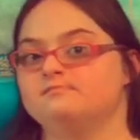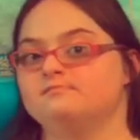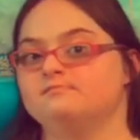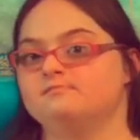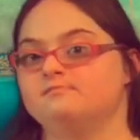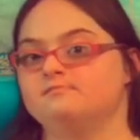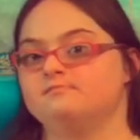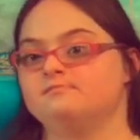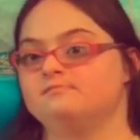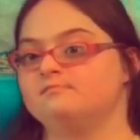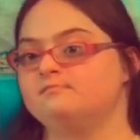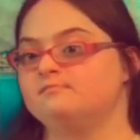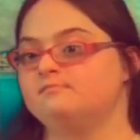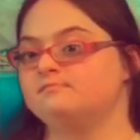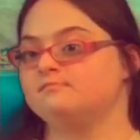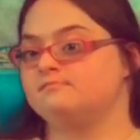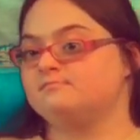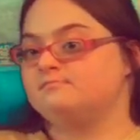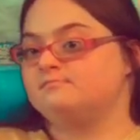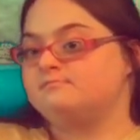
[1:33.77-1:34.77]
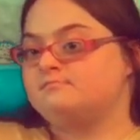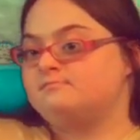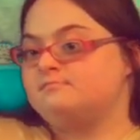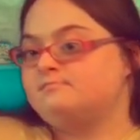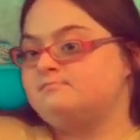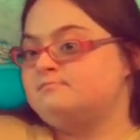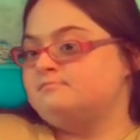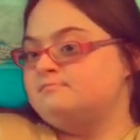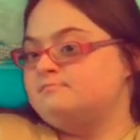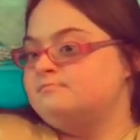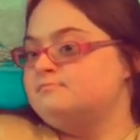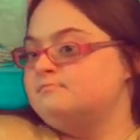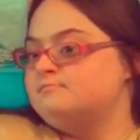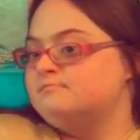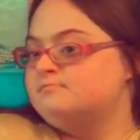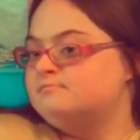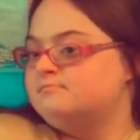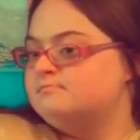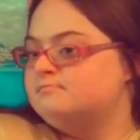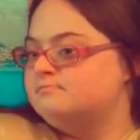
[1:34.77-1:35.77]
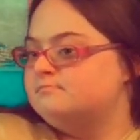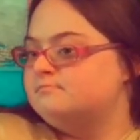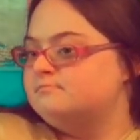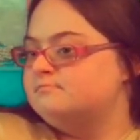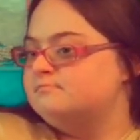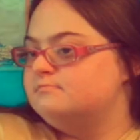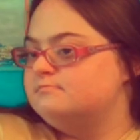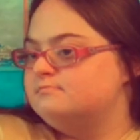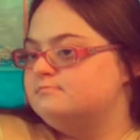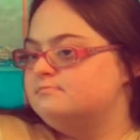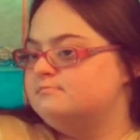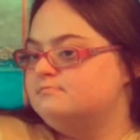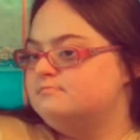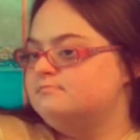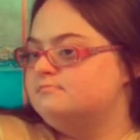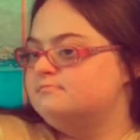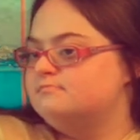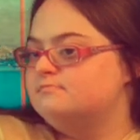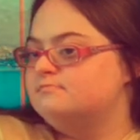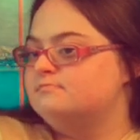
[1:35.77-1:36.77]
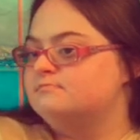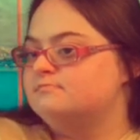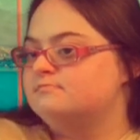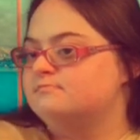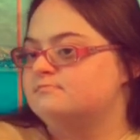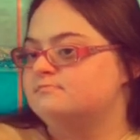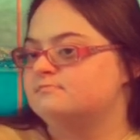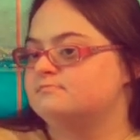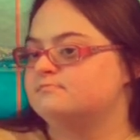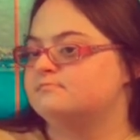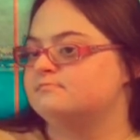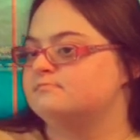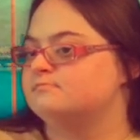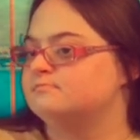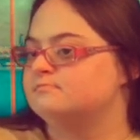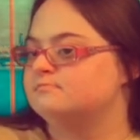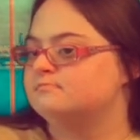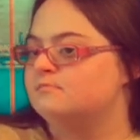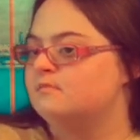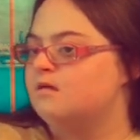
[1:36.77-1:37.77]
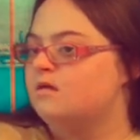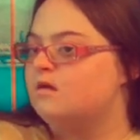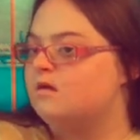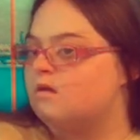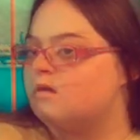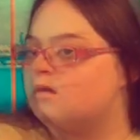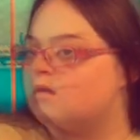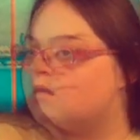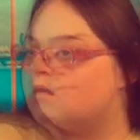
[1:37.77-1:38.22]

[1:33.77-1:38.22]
The person shown says nothing.